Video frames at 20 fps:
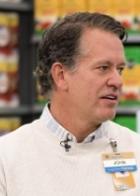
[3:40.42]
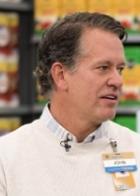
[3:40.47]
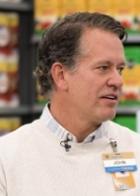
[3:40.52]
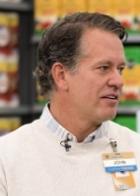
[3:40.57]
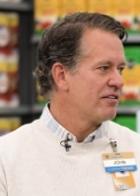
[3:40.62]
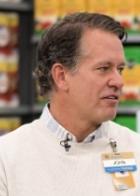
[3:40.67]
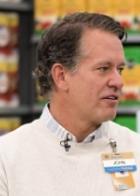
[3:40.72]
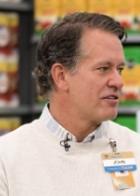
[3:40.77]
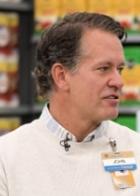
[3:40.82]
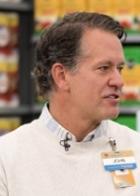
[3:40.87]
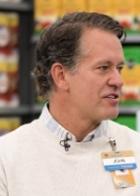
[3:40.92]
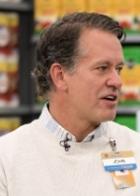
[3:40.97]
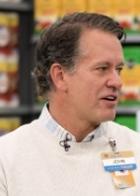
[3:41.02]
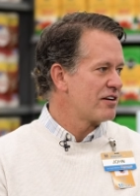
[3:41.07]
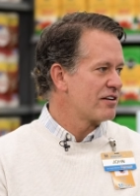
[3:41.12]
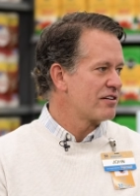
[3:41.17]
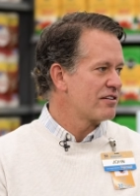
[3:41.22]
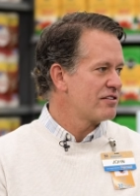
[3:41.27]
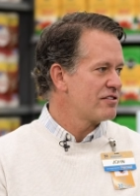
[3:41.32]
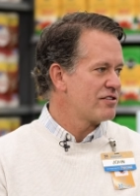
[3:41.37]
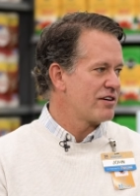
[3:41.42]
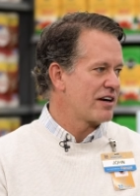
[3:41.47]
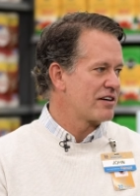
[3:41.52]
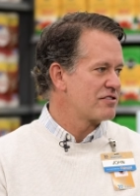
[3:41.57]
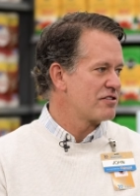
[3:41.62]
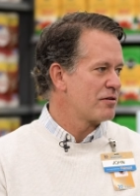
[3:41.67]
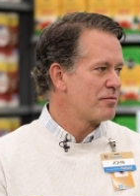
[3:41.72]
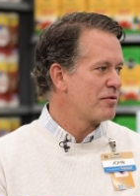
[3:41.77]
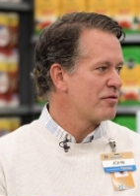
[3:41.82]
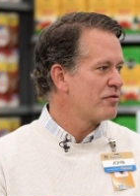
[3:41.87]
you know, our stock
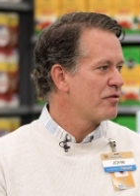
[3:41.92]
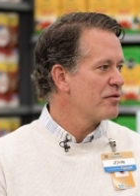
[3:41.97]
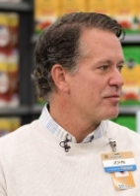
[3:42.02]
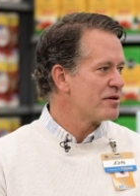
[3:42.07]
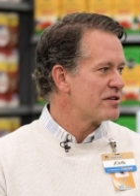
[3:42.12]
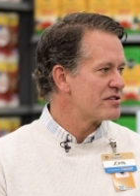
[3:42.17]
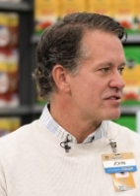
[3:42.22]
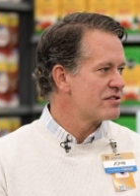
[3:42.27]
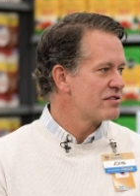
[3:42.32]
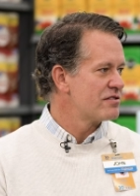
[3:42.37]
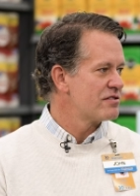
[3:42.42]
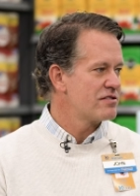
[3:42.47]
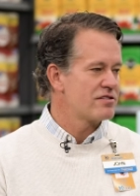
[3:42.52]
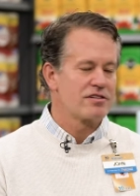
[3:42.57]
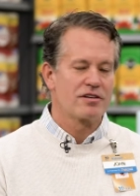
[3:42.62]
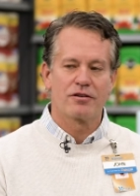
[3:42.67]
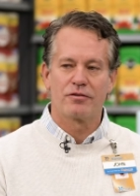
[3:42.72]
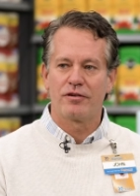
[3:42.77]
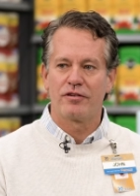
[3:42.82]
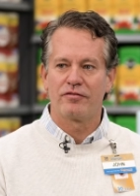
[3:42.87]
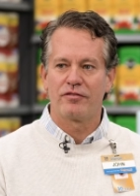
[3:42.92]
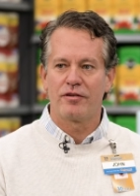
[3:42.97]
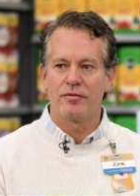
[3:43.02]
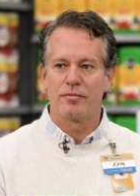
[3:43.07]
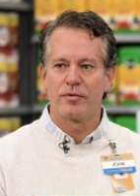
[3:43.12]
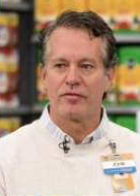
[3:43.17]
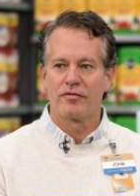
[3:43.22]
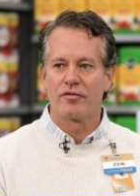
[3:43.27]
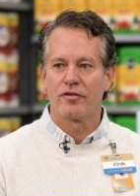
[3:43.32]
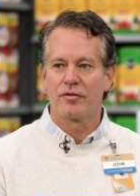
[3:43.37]
tracks our performance. So if we
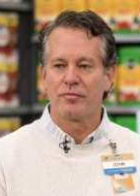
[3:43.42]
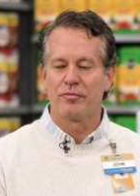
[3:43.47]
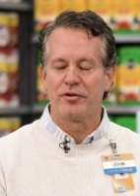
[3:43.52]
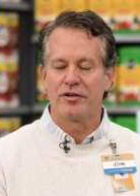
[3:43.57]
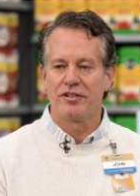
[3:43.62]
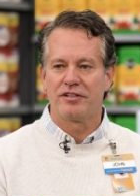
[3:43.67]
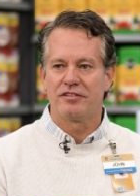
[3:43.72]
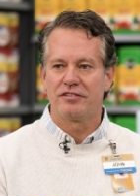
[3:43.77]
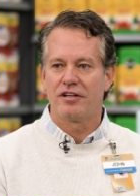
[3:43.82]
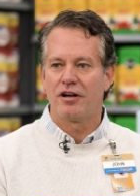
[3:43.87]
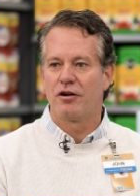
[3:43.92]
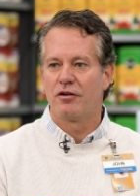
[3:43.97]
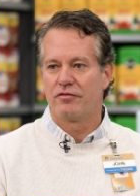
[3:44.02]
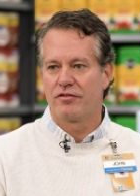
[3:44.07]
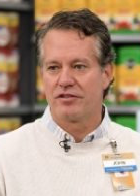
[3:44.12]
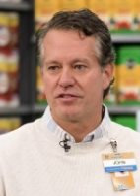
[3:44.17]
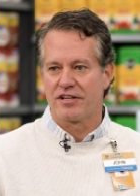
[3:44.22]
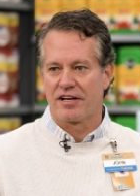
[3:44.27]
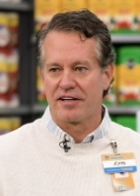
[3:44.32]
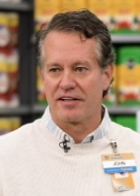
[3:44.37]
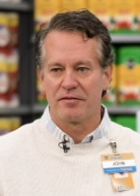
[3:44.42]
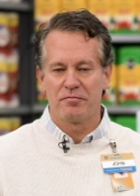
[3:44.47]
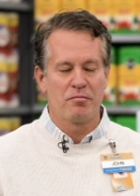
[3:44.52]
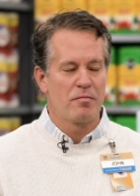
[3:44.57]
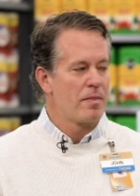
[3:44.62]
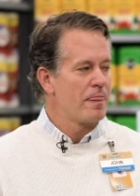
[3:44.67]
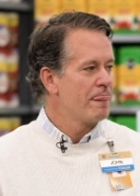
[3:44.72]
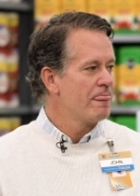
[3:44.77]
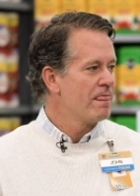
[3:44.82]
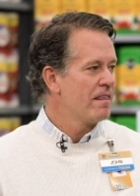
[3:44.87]
perform well over time,
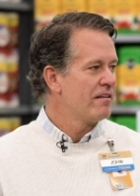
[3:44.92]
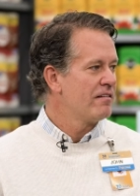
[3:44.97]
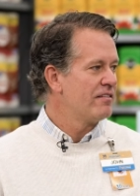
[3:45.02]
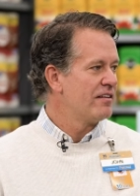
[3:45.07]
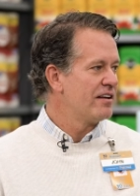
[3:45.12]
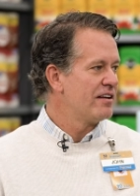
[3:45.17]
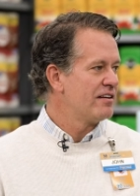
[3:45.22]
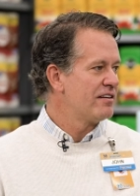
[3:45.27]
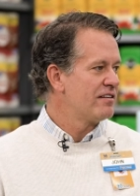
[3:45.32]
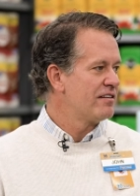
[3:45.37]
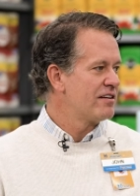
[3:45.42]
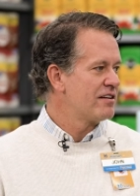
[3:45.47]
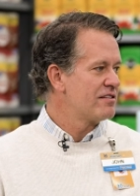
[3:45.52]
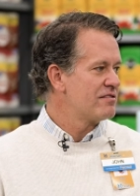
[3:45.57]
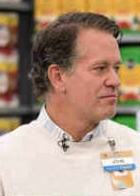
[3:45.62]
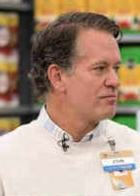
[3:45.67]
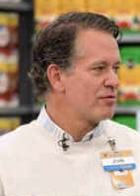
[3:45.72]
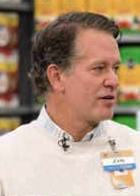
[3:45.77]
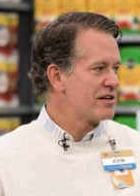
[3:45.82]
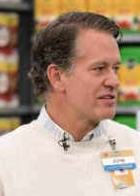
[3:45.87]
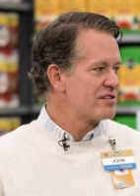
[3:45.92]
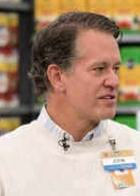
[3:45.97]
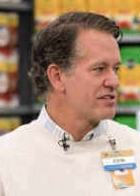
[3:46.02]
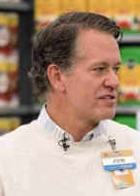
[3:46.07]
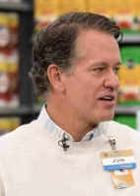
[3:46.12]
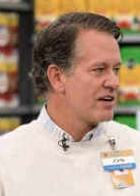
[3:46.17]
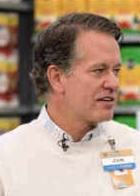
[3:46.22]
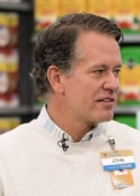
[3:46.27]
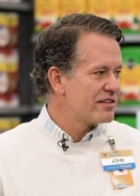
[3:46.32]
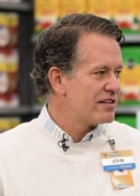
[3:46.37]
then the price of the
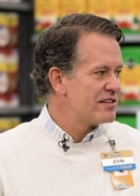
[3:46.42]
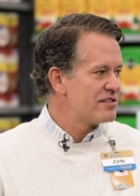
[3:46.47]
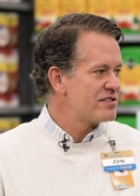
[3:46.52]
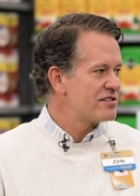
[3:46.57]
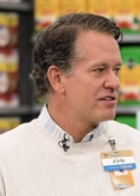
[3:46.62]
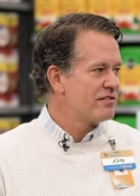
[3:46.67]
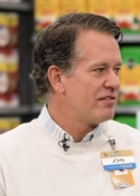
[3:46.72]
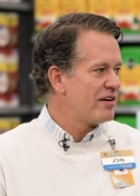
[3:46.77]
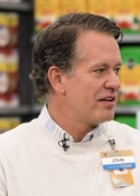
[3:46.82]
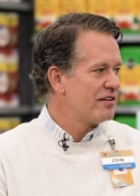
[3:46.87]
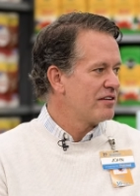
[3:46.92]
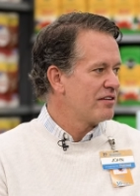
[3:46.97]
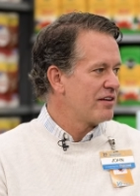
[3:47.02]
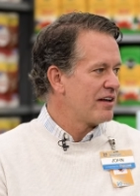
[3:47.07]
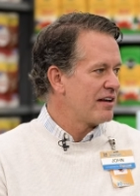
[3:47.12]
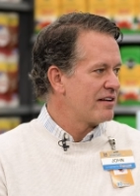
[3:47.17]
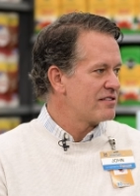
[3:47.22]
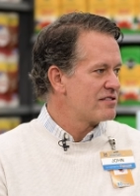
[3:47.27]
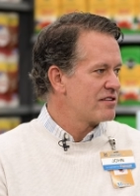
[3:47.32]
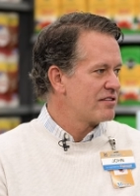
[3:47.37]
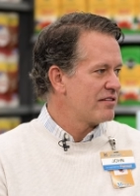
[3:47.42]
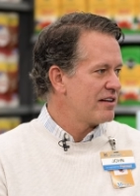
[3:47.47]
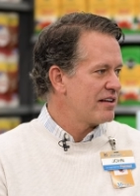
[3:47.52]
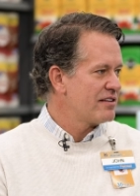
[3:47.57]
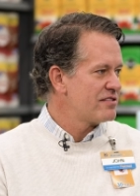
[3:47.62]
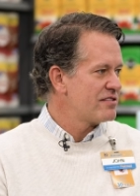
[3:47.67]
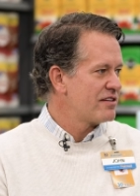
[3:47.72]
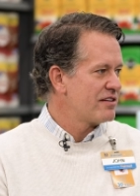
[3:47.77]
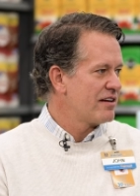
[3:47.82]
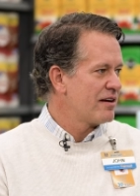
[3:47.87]
stock tends to follow that. So
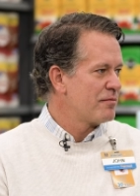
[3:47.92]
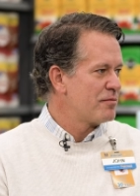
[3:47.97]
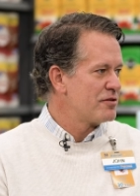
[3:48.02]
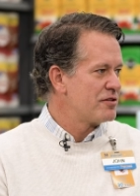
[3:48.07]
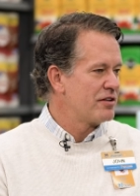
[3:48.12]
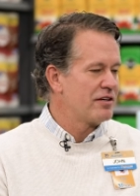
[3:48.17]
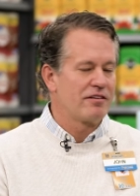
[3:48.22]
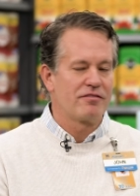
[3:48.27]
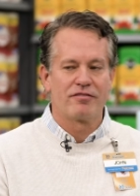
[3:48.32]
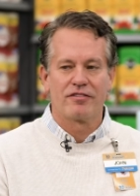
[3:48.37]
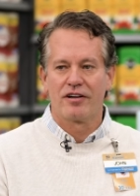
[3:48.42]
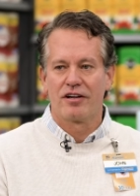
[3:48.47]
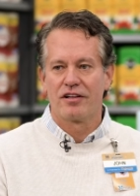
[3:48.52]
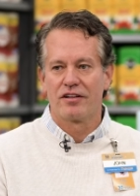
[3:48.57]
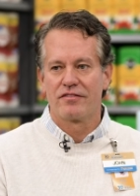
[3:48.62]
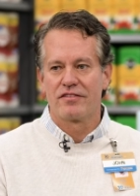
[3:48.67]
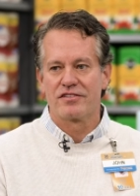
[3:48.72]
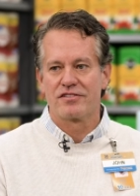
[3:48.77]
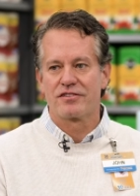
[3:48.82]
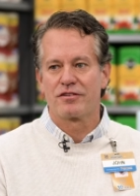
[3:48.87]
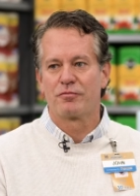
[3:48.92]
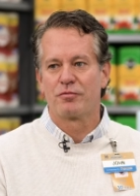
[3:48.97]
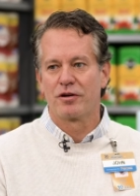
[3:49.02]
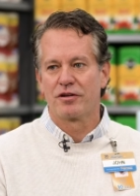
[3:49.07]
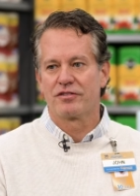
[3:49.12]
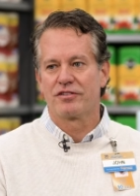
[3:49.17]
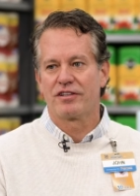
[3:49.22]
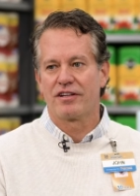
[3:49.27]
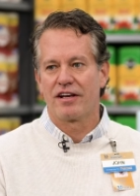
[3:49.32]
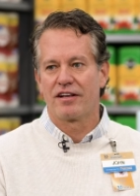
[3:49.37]
that's the opportunity for all of us to
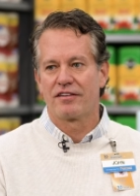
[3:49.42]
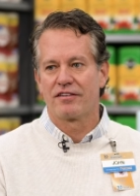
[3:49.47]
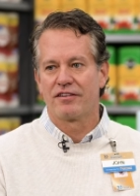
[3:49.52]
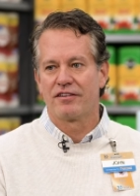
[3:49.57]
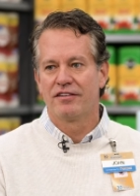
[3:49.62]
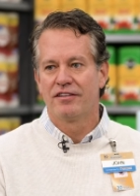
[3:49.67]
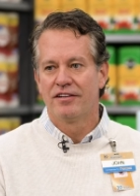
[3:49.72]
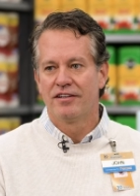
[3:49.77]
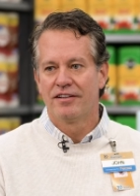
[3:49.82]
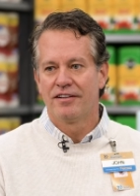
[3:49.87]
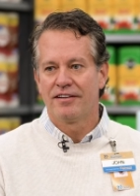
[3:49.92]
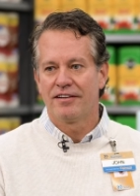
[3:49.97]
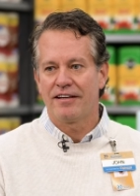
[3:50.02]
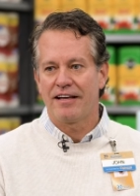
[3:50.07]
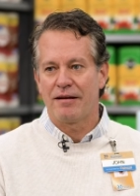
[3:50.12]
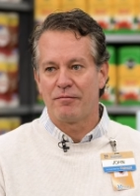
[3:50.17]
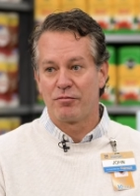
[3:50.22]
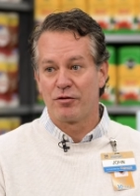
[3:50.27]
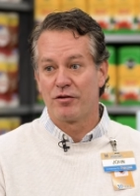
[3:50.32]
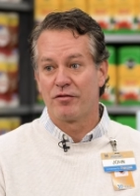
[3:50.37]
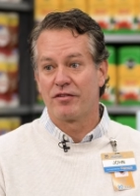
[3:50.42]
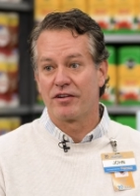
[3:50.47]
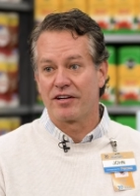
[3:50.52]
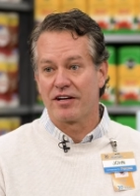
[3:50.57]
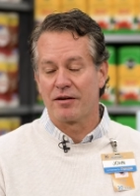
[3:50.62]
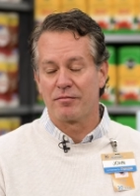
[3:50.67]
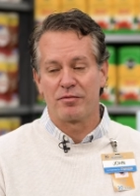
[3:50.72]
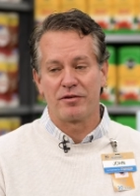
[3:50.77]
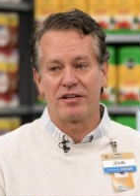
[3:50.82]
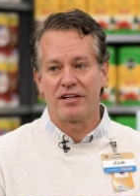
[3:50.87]
work together, improve the
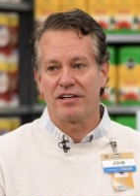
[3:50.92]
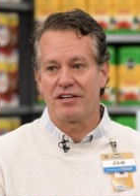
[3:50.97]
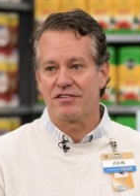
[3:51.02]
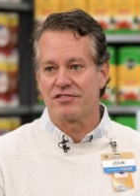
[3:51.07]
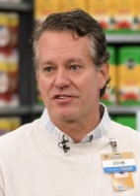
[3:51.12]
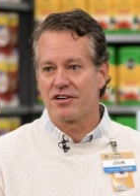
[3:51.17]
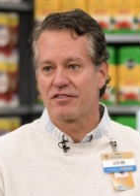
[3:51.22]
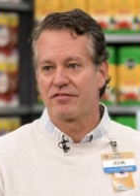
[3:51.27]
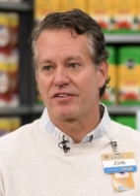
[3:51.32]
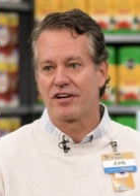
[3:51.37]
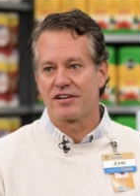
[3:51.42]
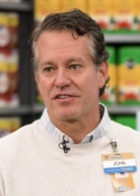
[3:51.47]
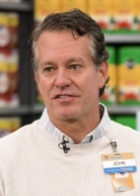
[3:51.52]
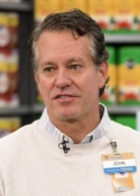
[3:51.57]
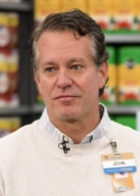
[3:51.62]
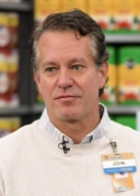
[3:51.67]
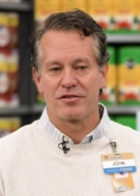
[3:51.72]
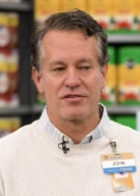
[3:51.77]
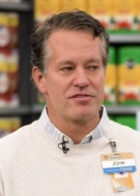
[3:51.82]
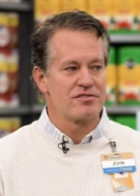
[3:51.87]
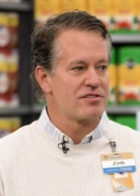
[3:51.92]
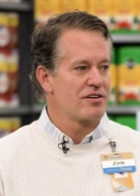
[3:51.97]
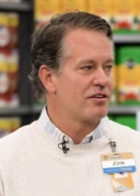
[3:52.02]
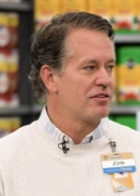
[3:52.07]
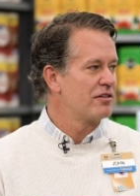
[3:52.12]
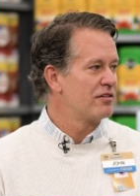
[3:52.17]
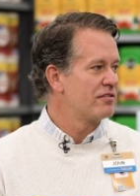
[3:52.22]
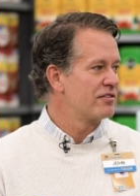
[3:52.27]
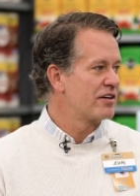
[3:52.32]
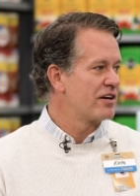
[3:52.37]
company, serve customers
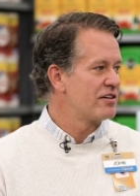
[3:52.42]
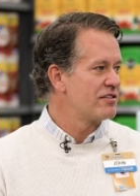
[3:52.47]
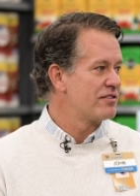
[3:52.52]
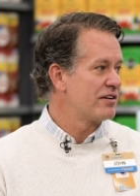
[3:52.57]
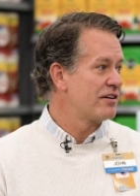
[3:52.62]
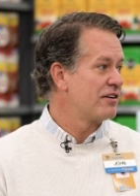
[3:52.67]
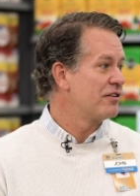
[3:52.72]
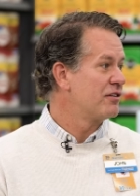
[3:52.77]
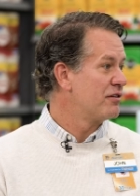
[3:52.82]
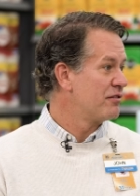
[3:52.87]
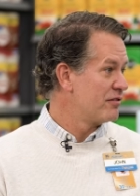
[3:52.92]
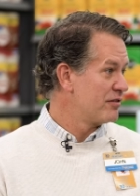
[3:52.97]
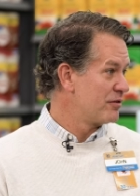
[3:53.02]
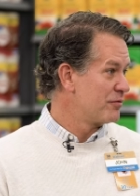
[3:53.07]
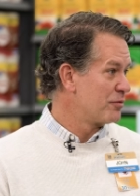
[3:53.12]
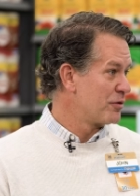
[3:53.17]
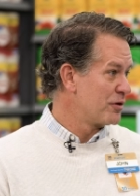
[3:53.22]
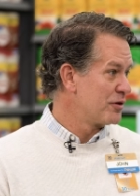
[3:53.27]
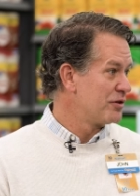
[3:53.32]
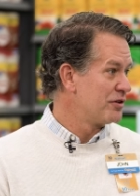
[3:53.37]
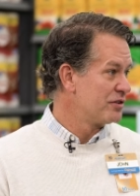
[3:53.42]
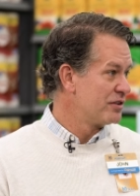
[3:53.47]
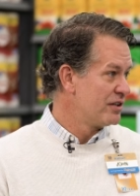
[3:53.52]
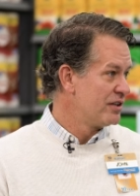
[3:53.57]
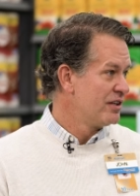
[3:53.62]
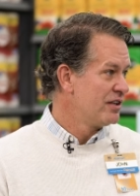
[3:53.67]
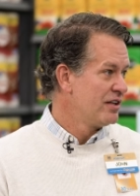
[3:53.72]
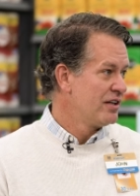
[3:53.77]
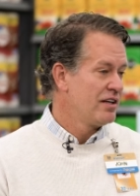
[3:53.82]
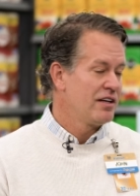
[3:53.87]
all over the country and all over the world
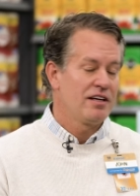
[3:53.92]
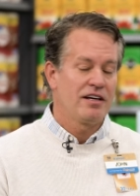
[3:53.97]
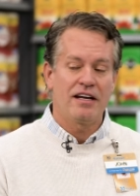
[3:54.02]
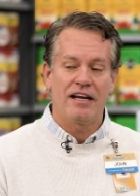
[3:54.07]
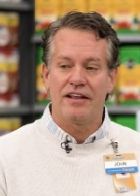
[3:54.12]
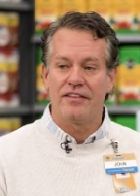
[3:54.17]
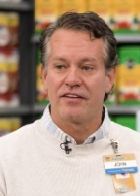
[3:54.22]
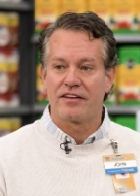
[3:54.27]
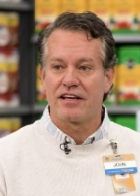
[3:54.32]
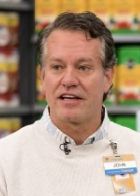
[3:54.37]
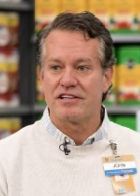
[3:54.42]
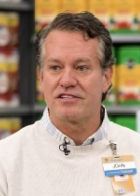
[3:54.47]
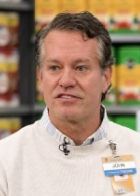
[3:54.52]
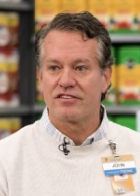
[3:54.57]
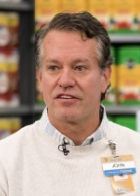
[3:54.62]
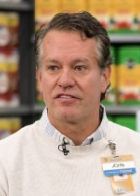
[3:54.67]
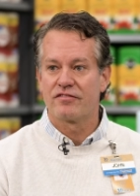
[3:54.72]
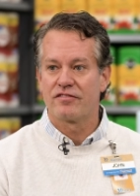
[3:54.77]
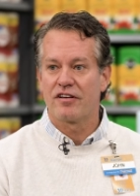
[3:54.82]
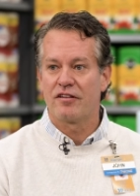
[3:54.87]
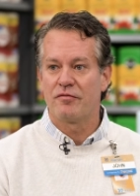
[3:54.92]
in the case of